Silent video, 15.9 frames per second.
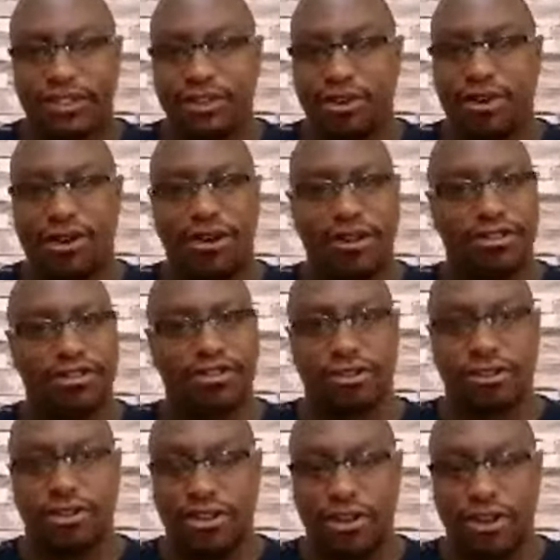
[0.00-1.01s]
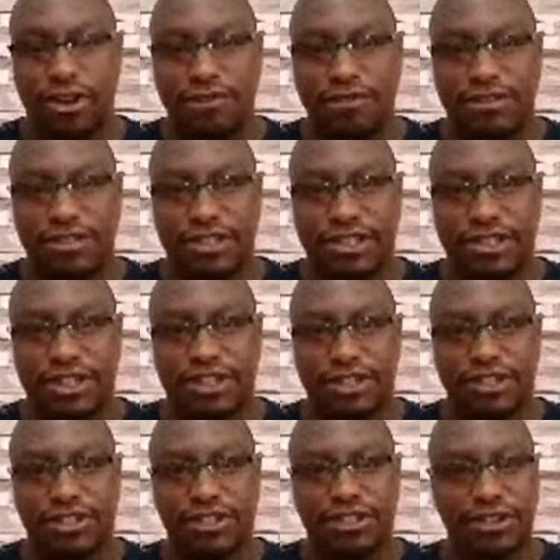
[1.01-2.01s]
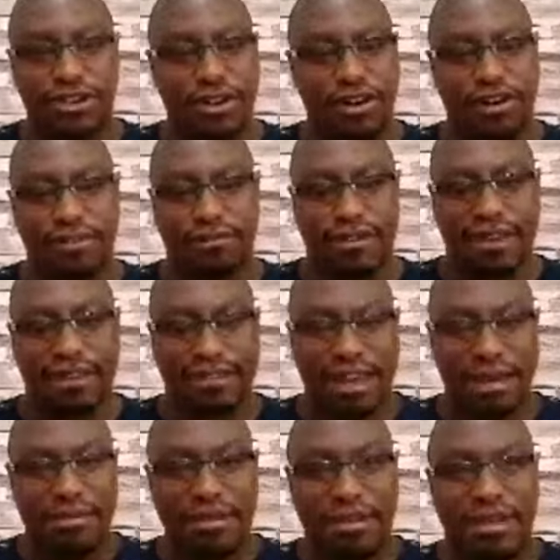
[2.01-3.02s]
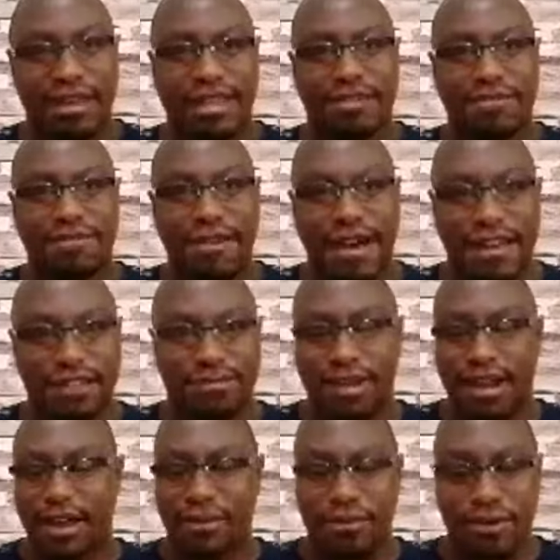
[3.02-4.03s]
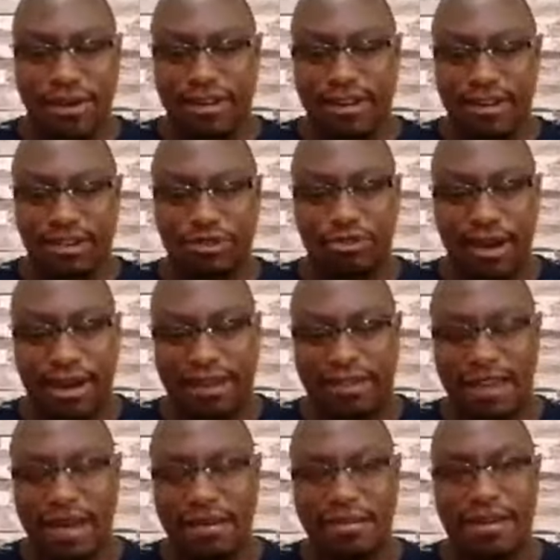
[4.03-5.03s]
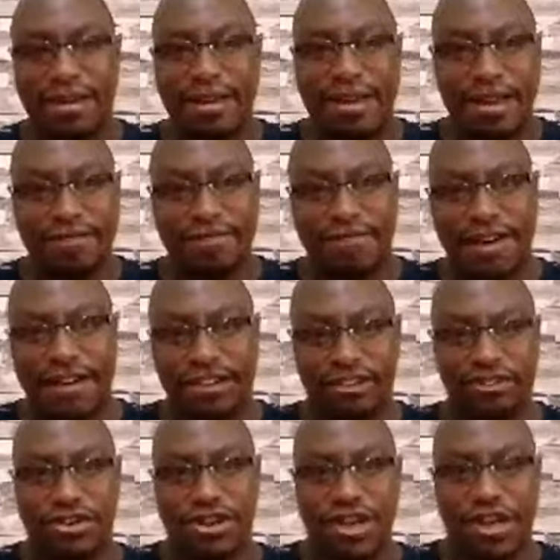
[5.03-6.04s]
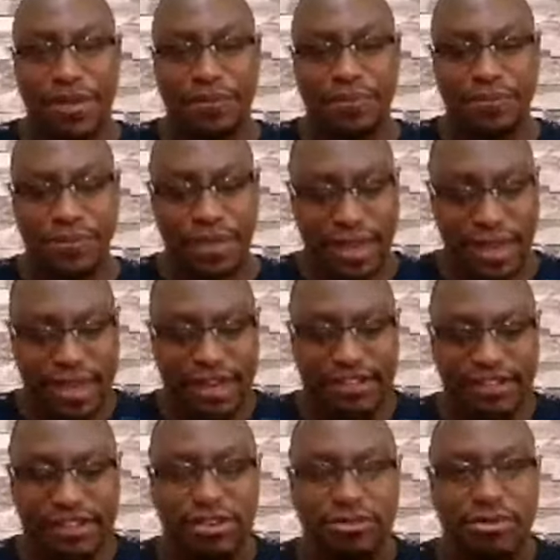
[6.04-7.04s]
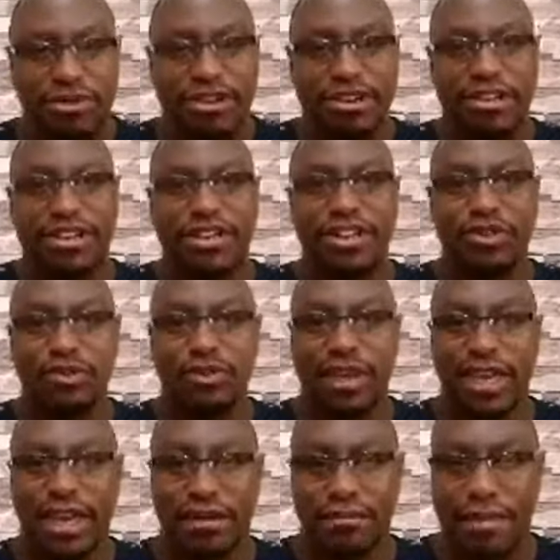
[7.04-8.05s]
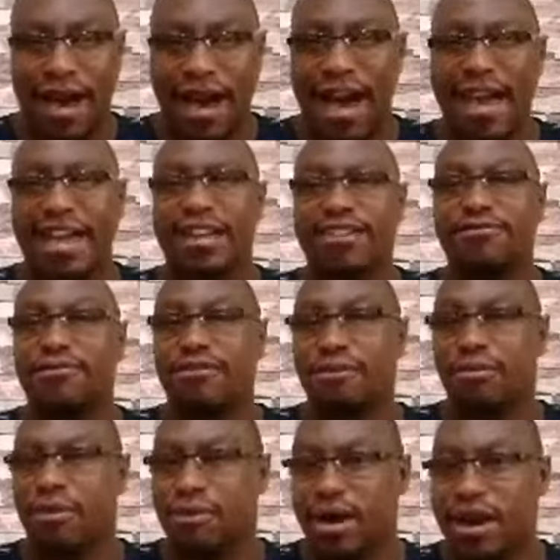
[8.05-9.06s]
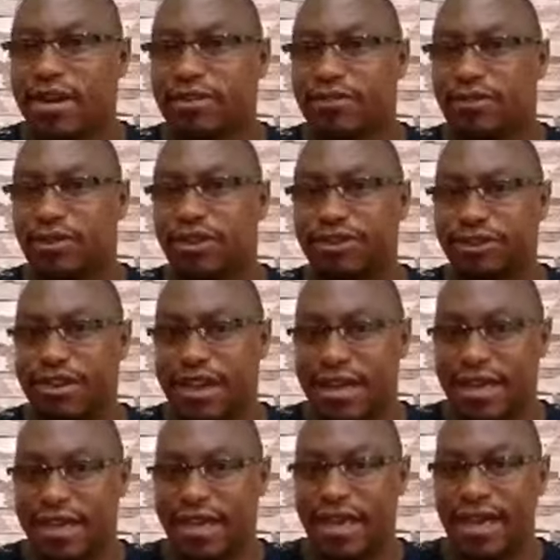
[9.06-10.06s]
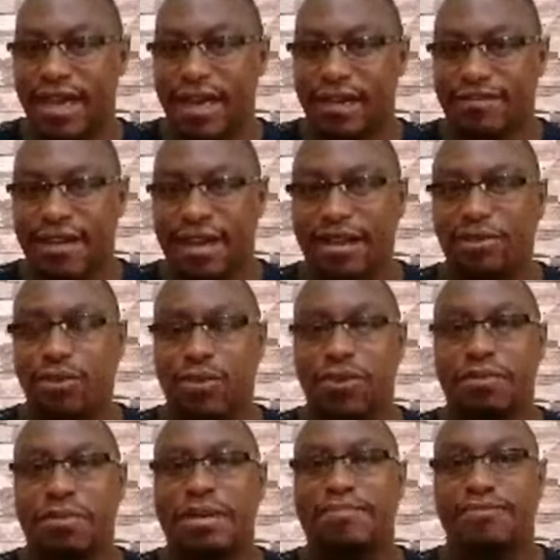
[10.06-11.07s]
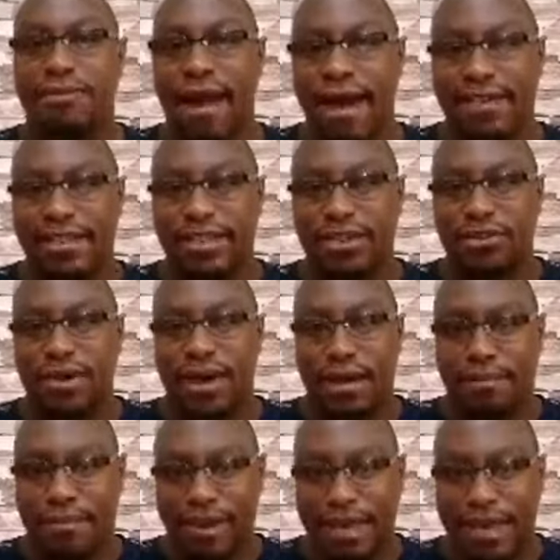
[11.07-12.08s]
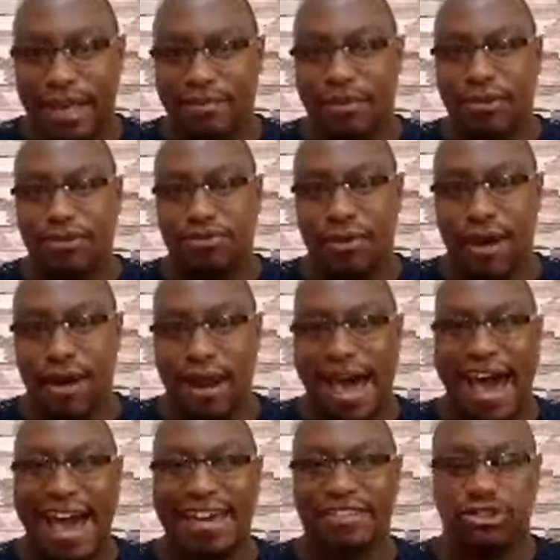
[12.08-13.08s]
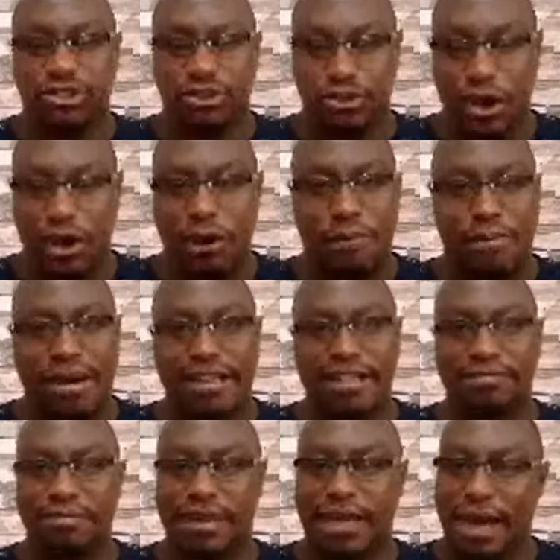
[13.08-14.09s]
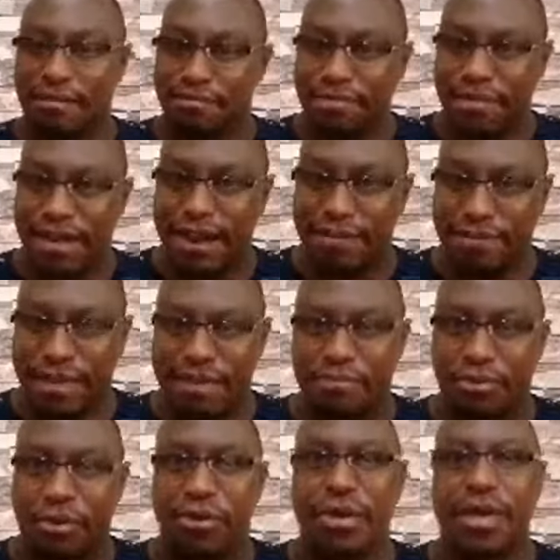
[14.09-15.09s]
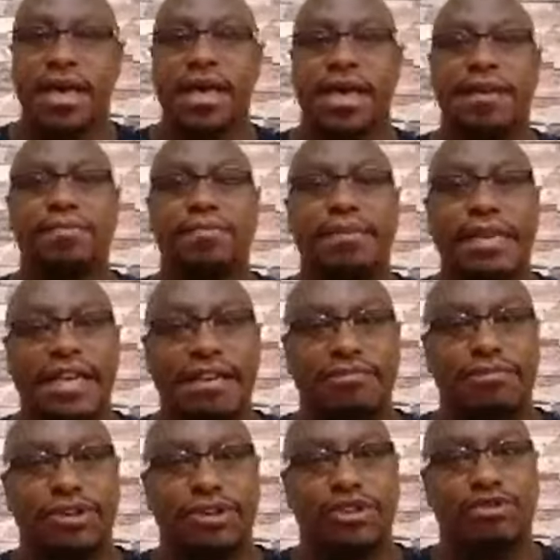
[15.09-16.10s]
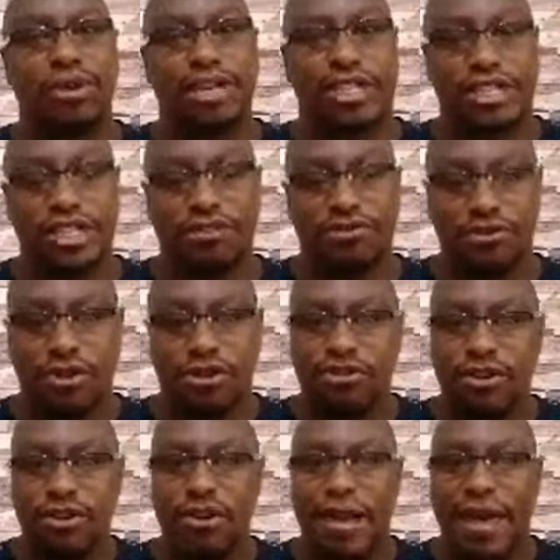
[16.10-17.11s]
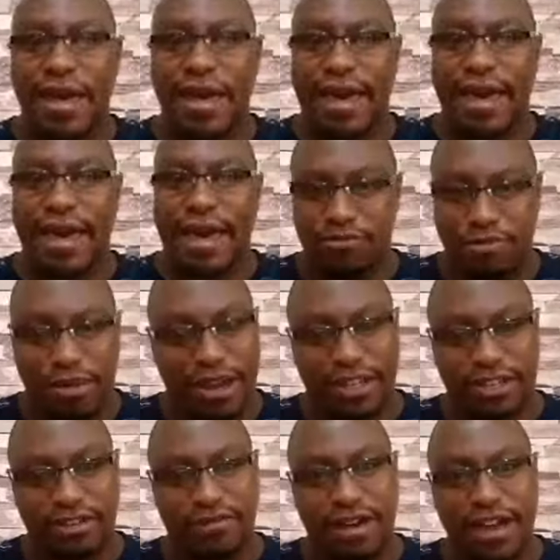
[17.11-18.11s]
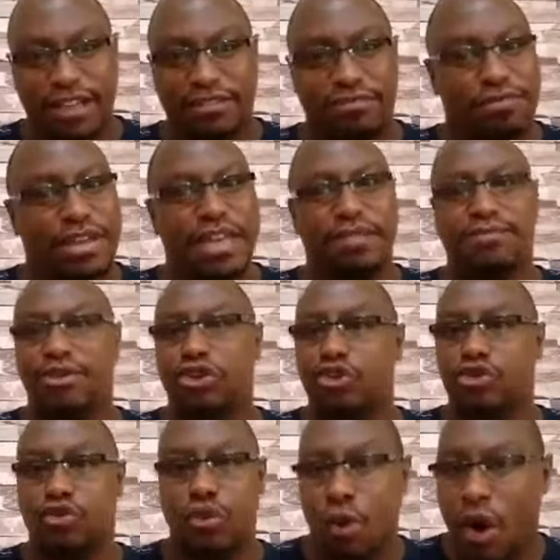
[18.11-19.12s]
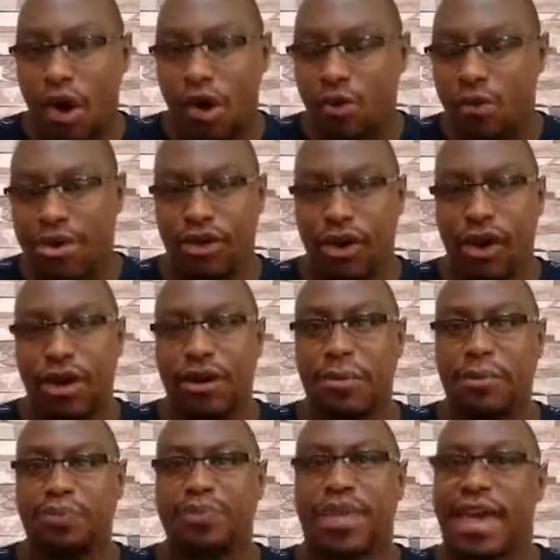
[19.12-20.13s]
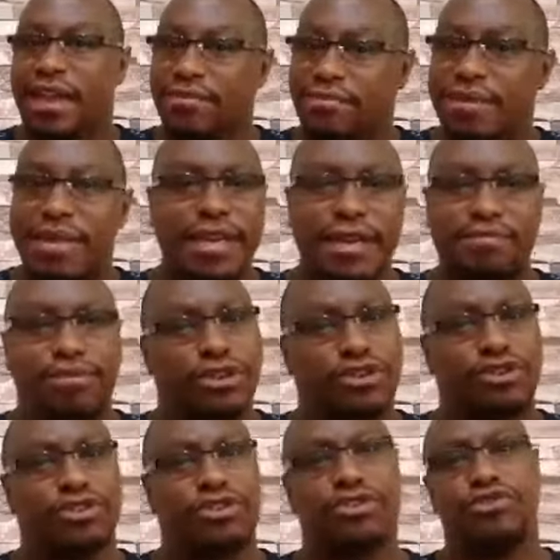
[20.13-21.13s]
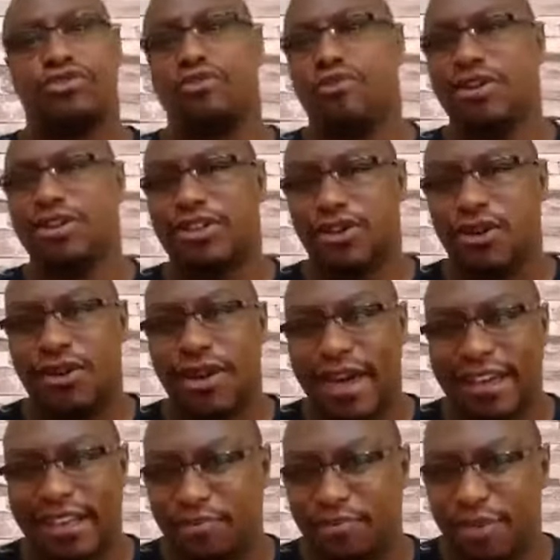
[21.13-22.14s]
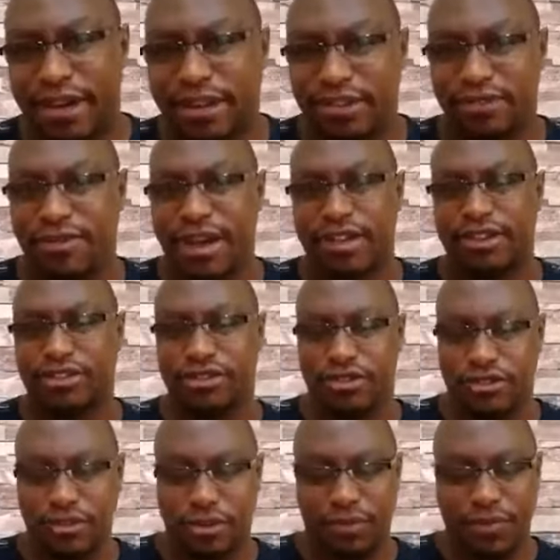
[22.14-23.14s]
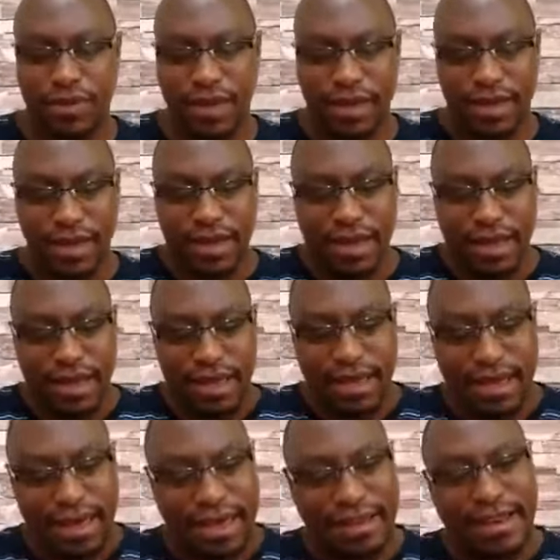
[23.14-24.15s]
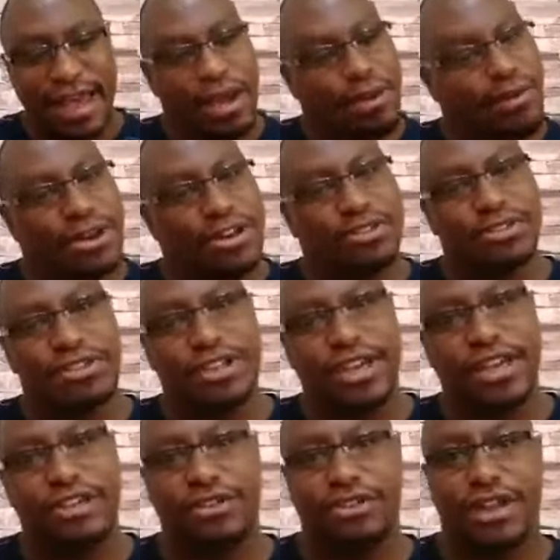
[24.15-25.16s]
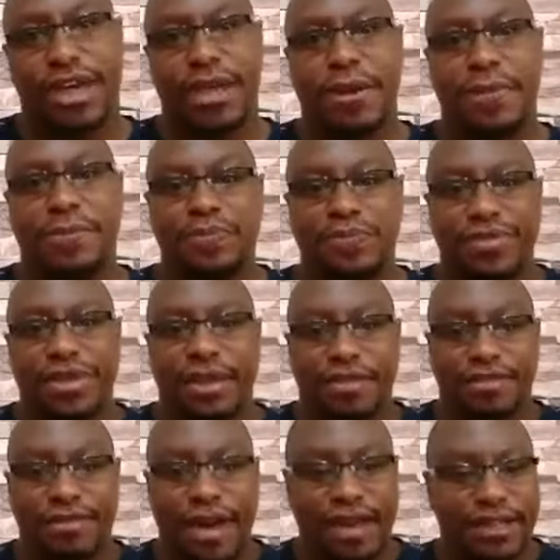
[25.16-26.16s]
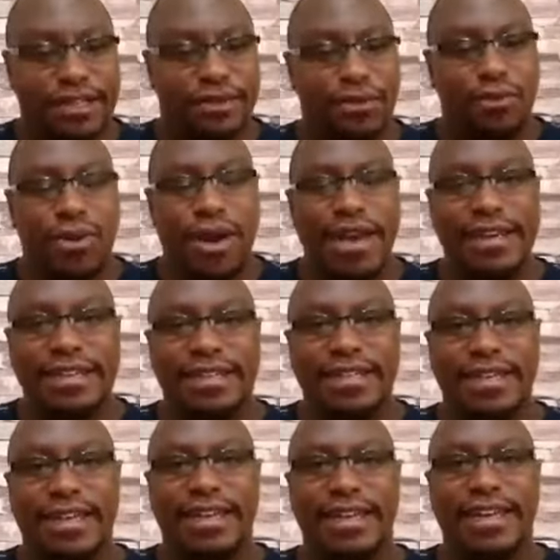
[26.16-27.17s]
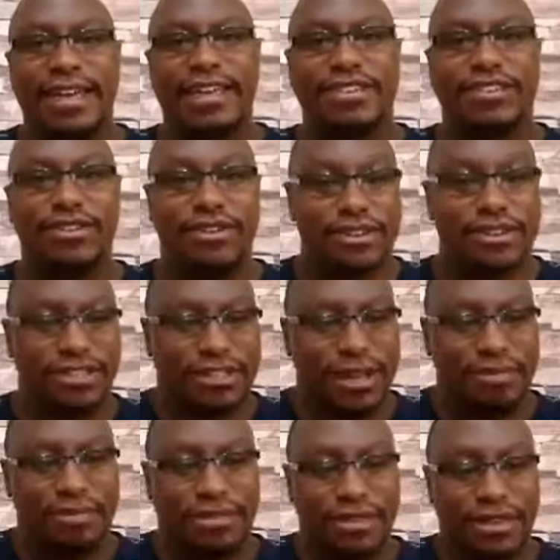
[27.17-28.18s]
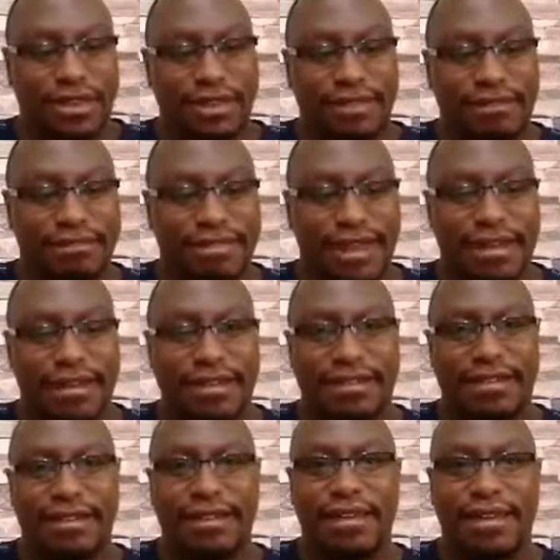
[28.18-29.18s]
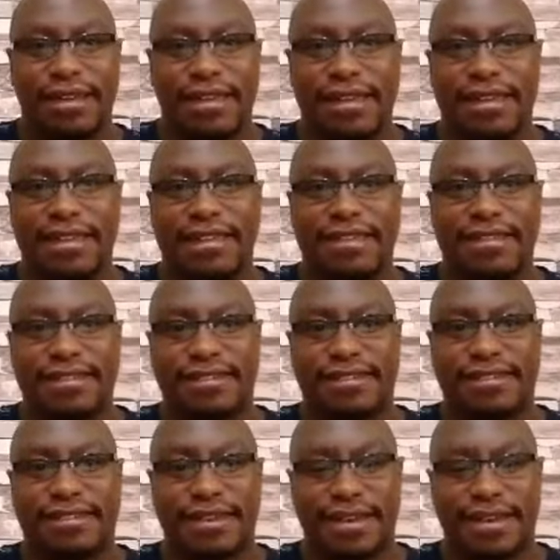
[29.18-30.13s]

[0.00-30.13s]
or theological visitation of examining the verse, but I want us to examine that verse today and see what it is we can mine from the Word of God today that would be practical and applicable to our lives to help us become better people, be able to achieve what God expects of us, be able to walk with God, and be able to do what God expects of us to do. And I want to say today that waiting is not something that is